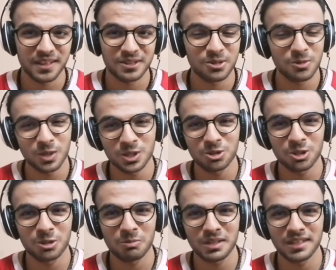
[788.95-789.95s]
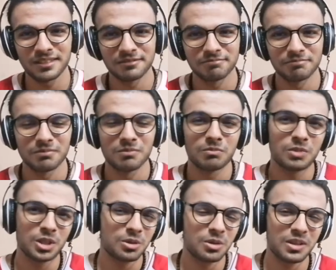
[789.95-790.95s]
So what should it be?
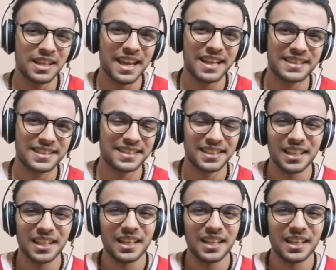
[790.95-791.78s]
What do you guess?